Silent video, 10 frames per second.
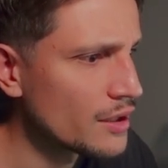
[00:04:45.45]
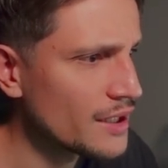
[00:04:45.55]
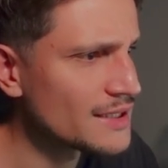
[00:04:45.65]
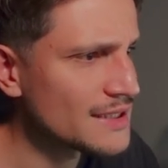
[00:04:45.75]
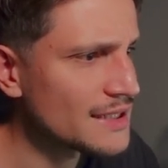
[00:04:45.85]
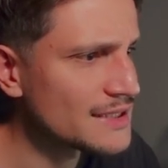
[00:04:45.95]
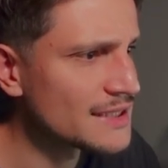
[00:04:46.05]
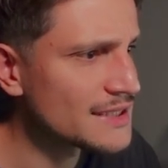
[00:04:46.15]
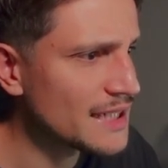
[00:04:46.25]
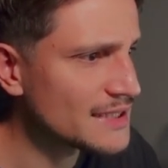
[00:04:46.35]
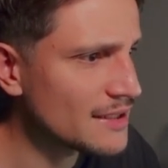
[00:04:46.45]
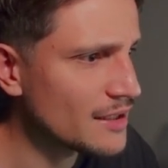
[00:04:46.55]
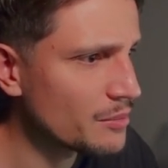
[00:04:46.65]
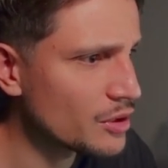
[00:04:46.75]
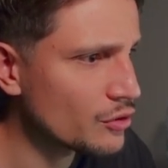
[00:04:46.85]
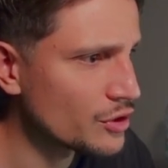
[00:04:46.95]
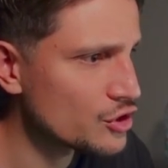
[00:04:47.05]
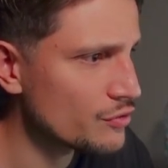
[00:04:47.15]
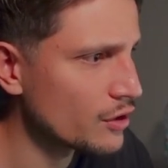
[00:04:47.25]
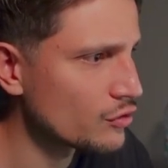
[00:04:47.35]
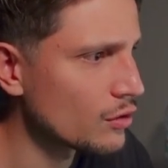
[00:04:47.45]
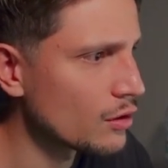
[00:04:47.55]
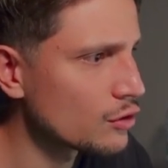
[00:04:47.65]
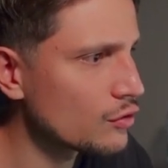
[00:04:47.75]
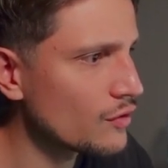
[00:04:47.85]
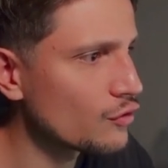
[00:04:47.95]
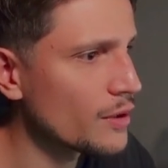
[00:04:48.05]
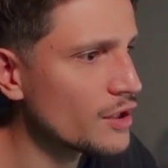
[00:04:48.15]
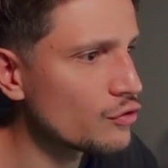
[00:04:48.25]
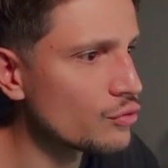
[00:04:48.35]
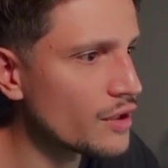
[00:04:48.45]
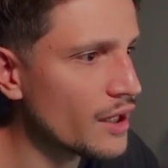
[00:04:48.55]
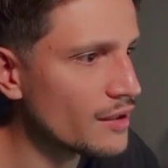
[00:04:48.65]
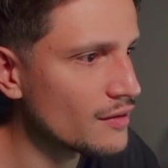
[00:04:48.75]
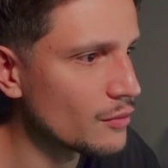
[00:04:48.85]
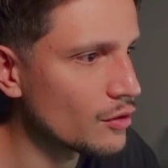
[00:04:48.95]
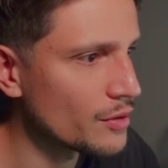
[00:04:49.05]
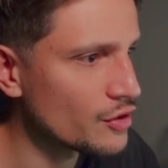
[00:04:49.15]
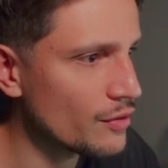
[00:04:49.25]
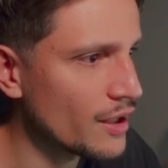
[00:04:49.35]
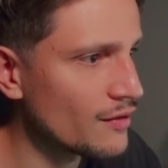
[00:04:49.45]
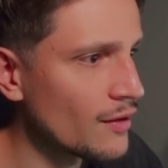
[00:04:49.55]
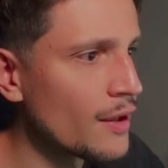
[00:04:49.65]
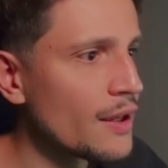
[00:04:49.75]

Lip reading: Yes, since yesterday Bitcoin is trying to hold 22k at the moment, right?